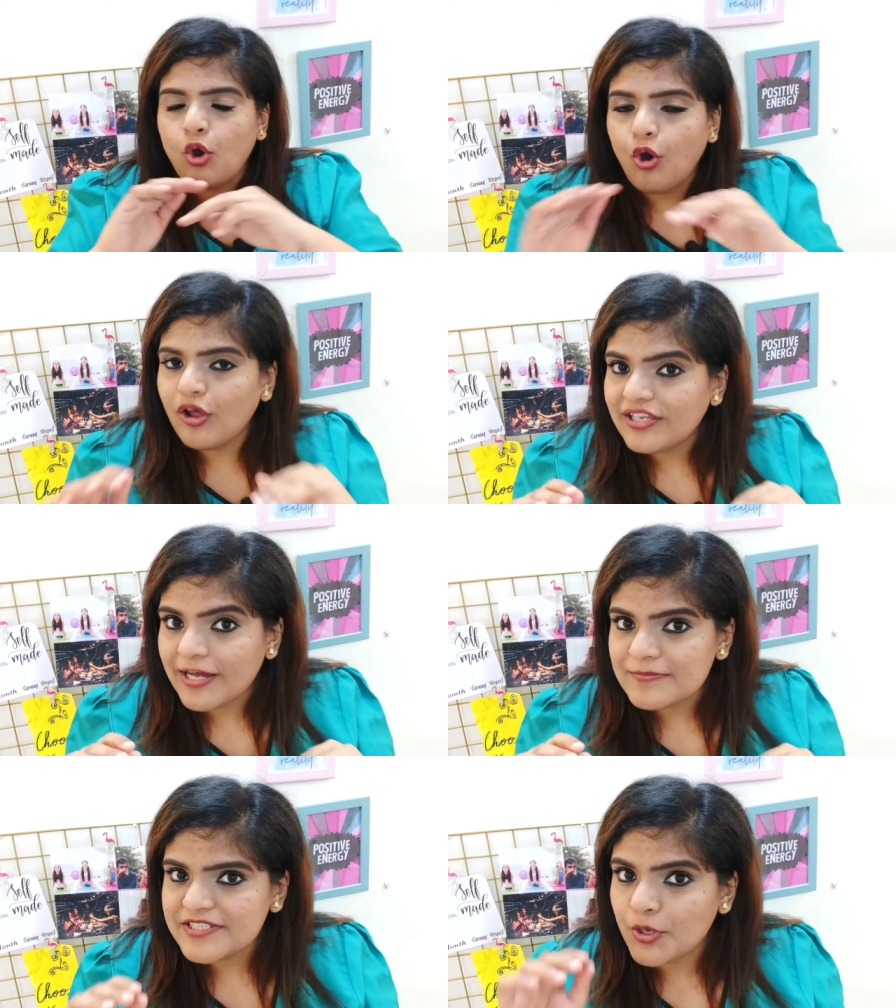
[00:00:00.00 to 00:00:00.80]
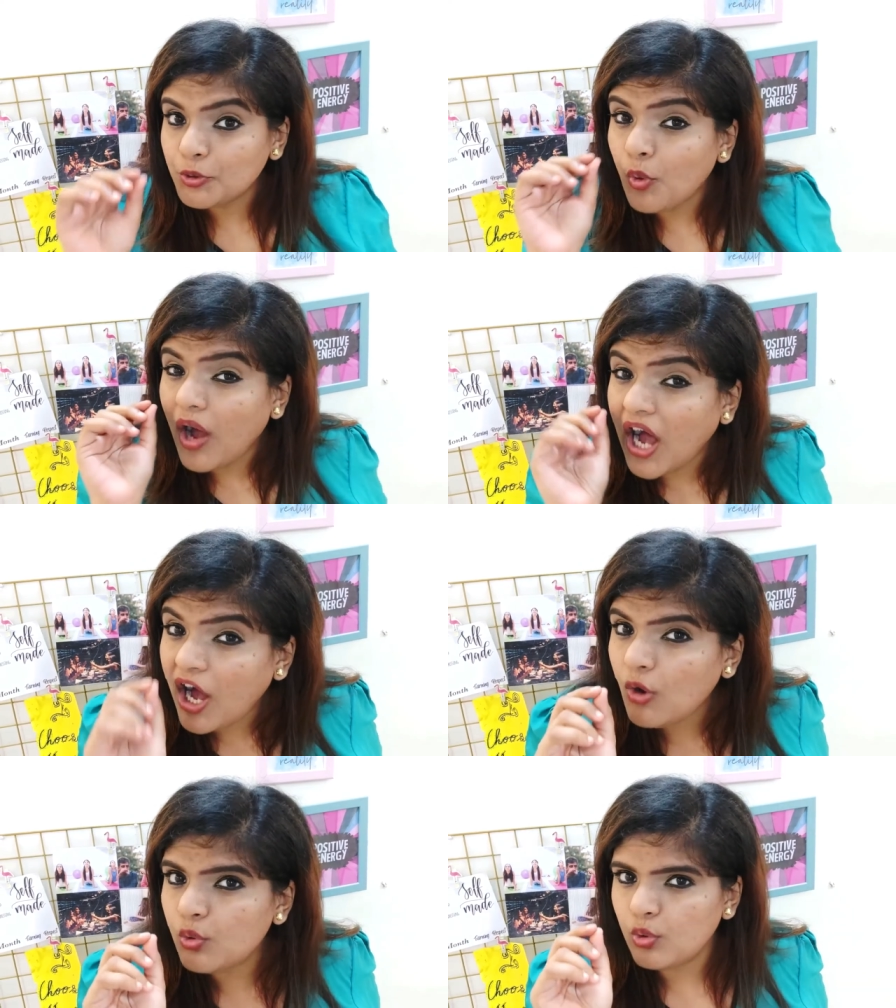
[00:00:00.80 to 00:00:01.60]
It all comes down to
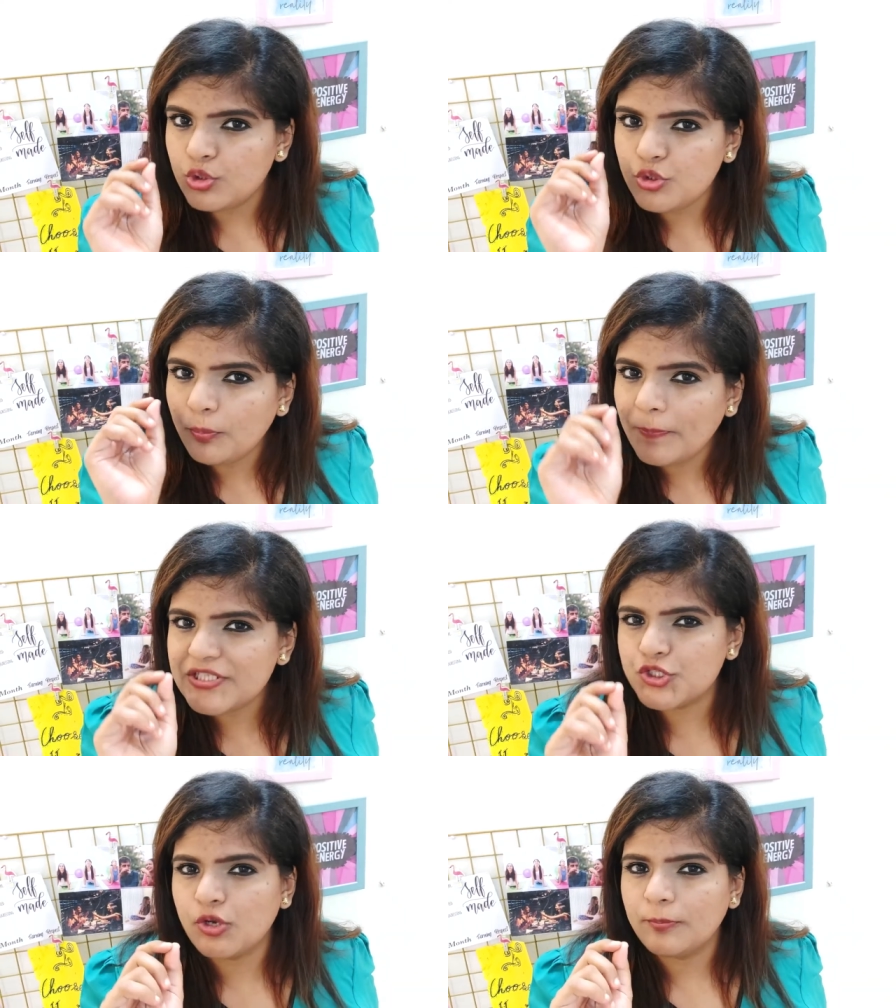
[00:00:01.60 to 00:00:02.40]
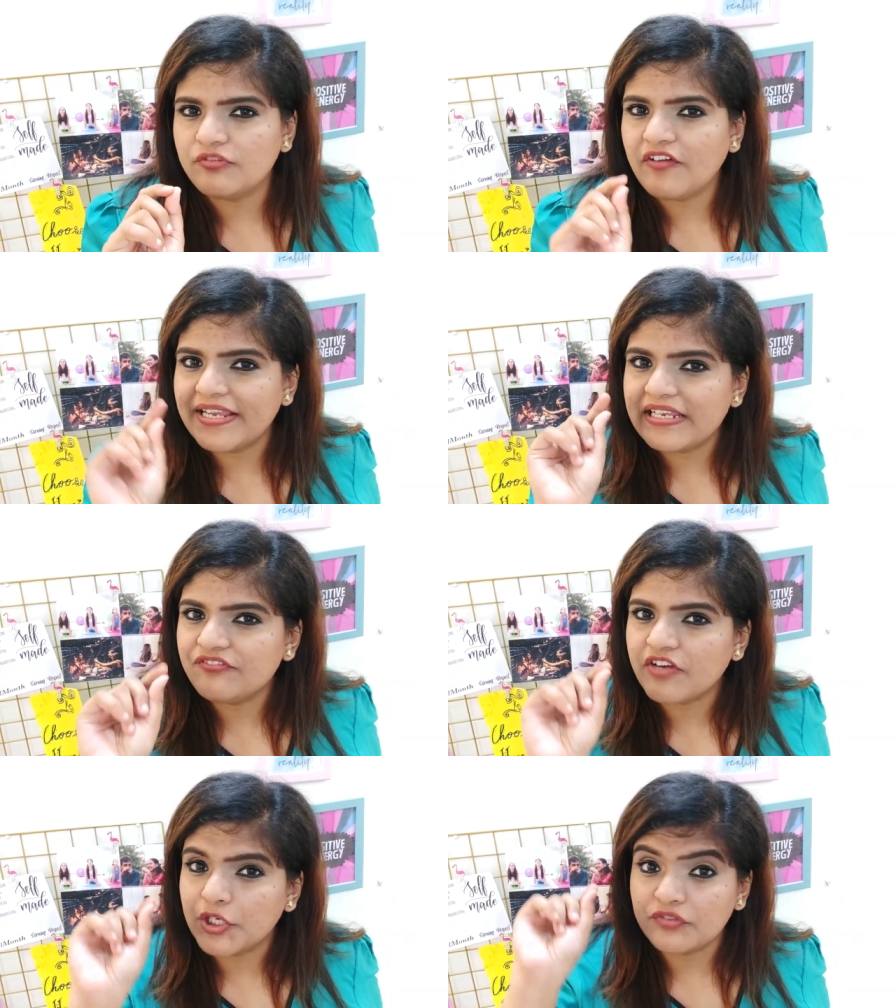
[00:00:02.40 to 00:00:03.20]
how you pitch your profile
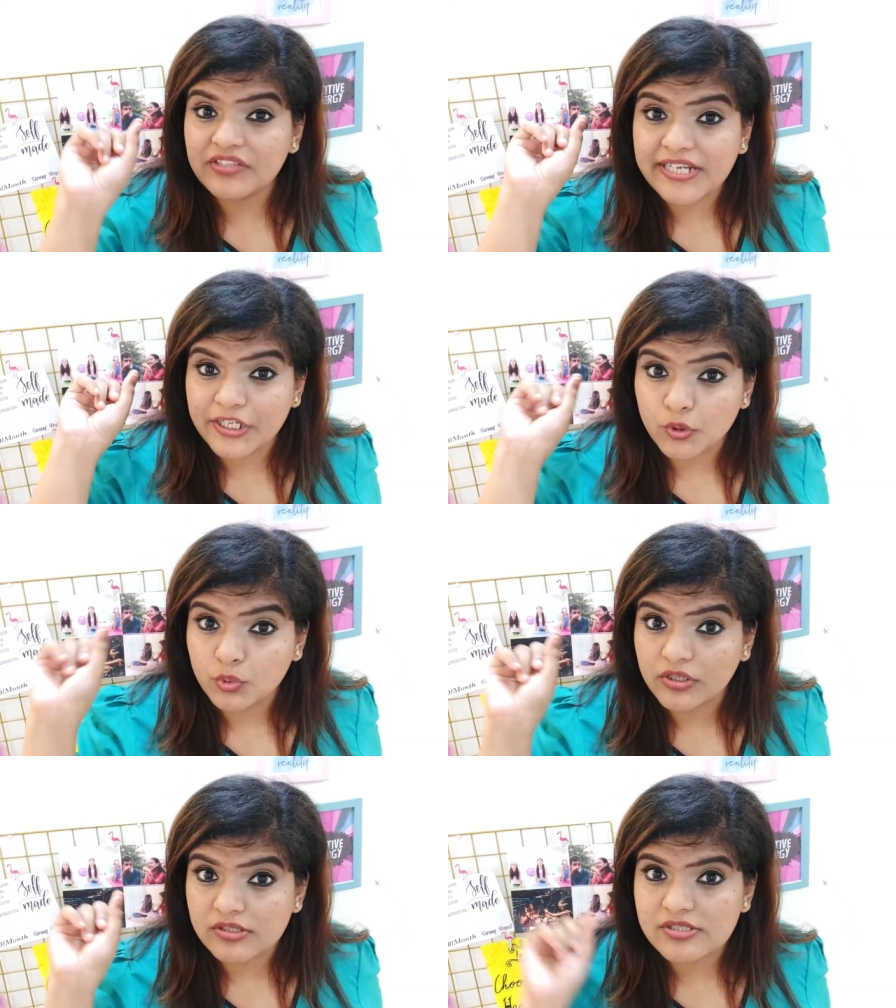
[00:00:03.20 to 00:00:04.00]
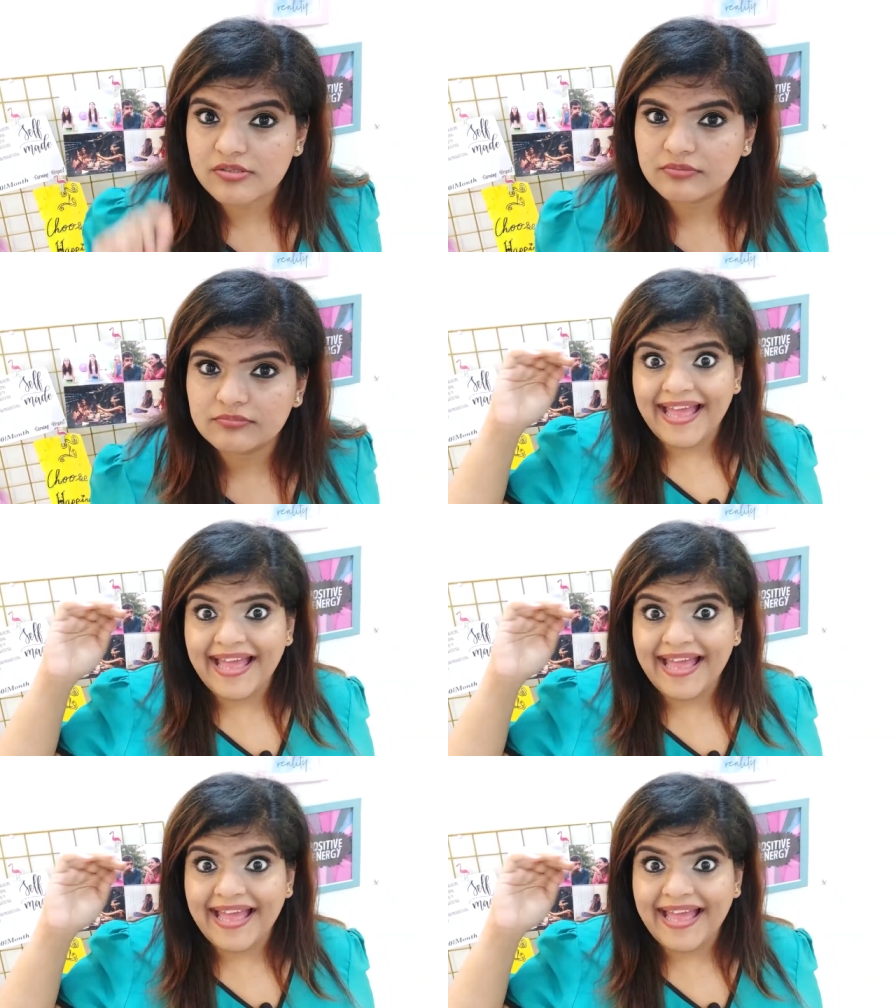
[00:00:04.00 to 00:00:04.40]
in front of the recruiters.